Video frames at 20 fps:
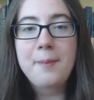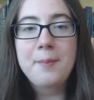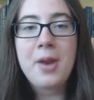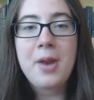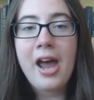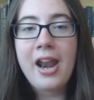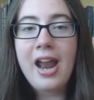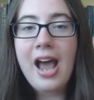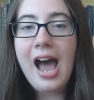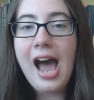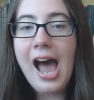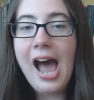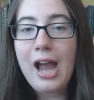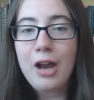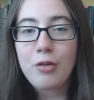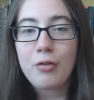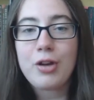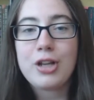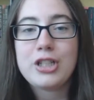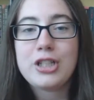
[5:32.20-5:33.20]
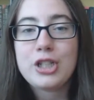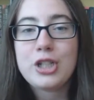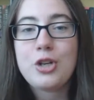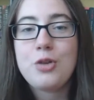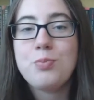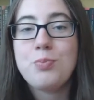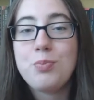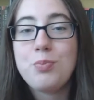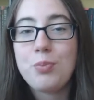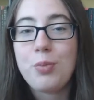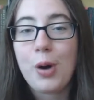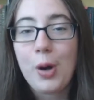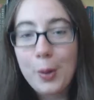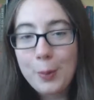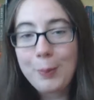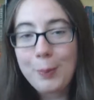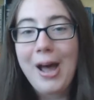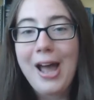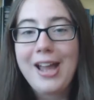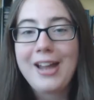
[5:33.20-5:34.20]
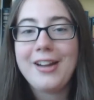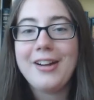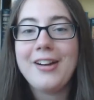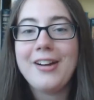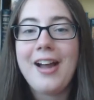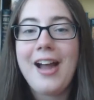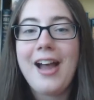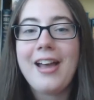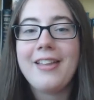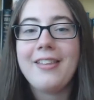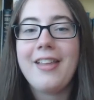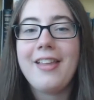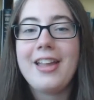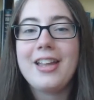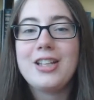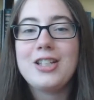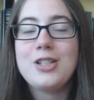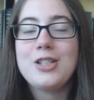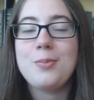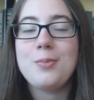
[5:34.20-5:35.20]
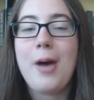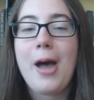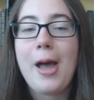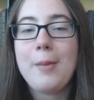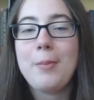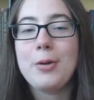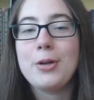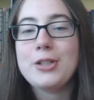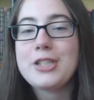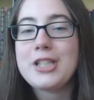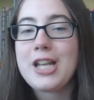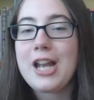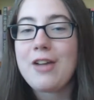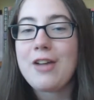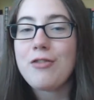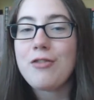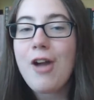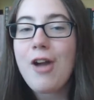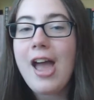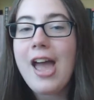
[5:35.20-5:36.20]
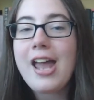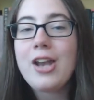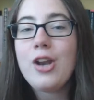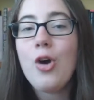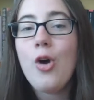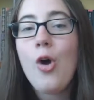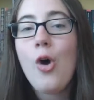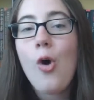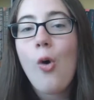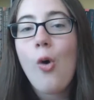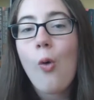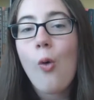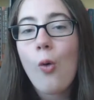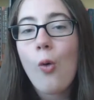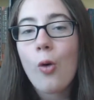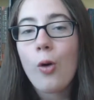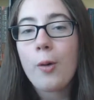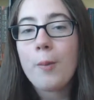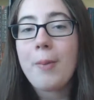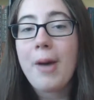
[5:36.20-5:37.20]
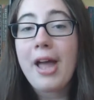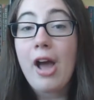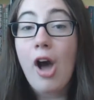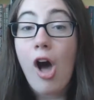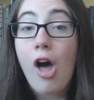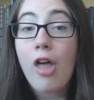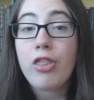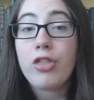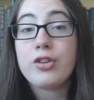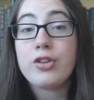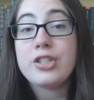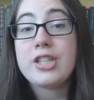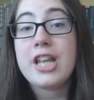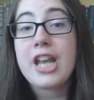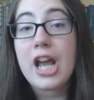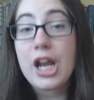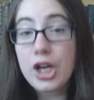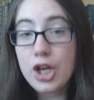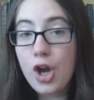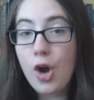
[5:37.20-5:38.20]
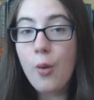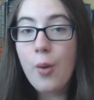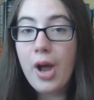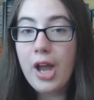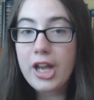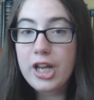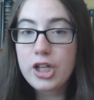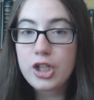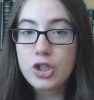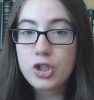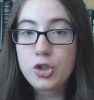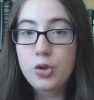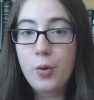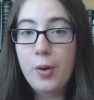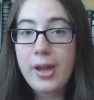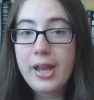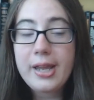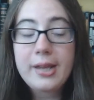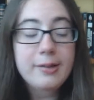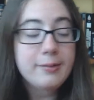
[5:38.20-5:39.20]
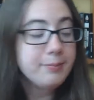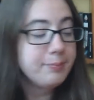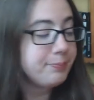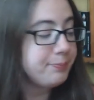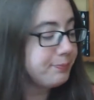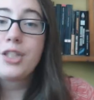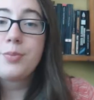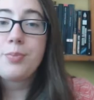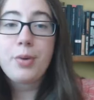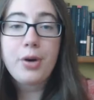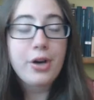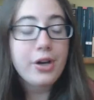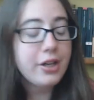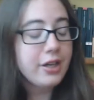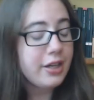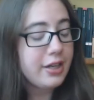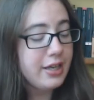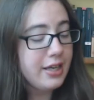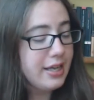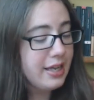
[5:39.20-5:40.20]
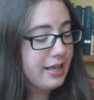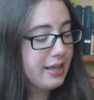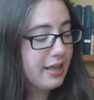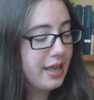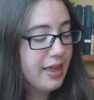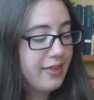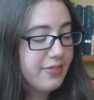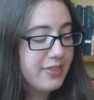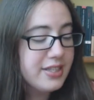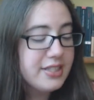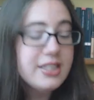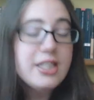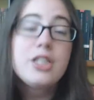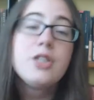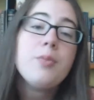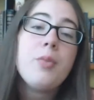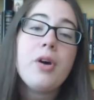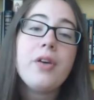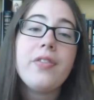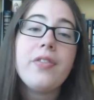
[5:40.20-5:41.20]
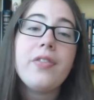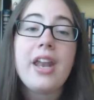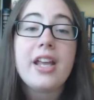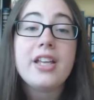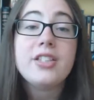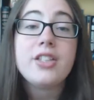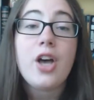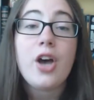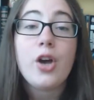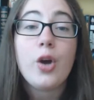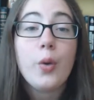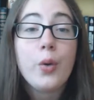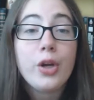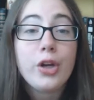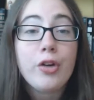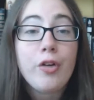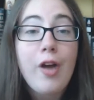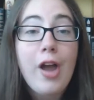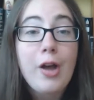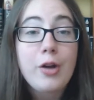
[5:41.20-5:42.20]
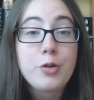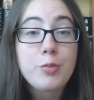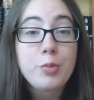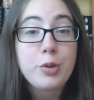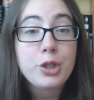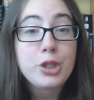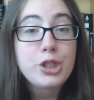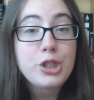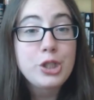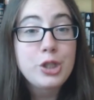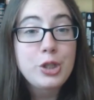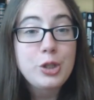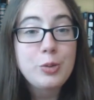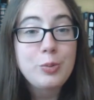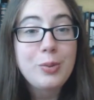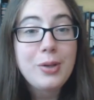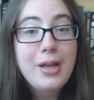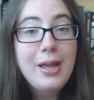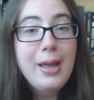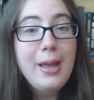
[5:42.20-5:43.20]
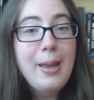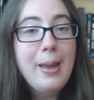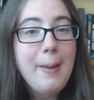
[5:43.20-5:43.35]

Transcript: I'm not a high-risk book buyer. I like to buy books that I've read or buy authors that I know I enjoy. Next book, and this is a book that I saw going around BookTube,